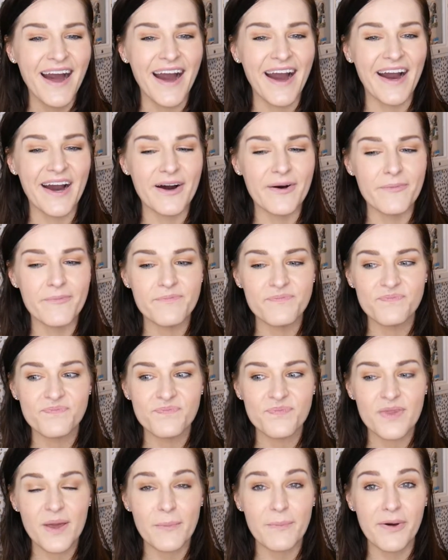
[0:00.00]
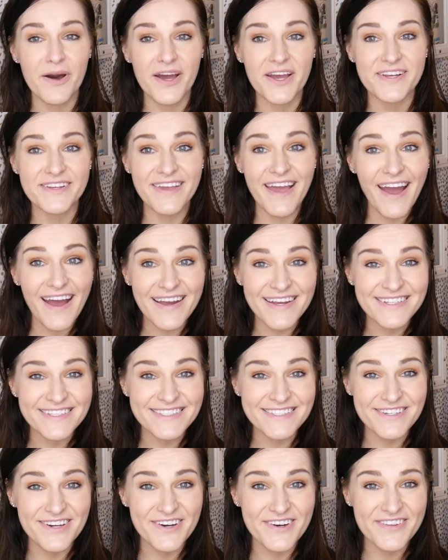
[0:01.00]
But yeah,
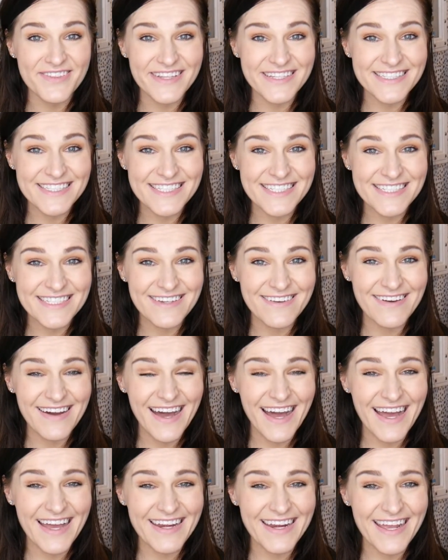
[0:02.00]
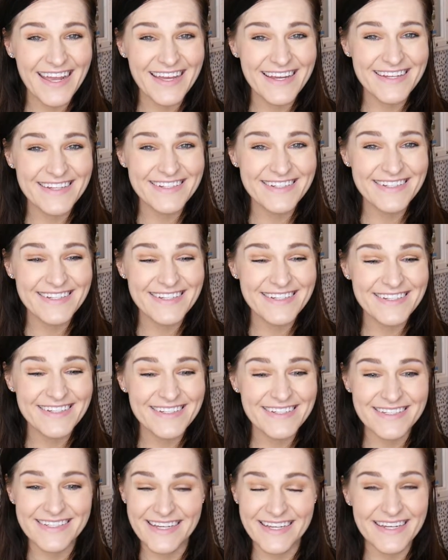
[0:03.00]
so let's just go ahead and
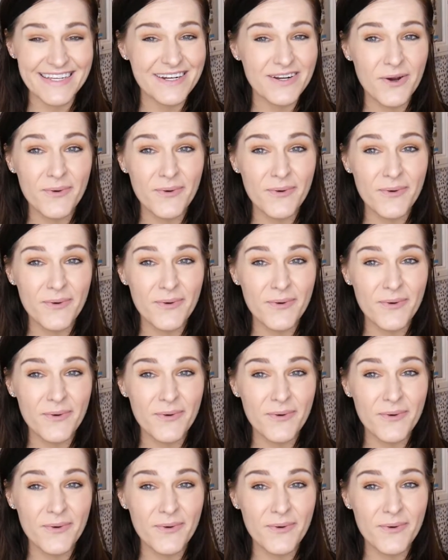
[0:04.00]
get it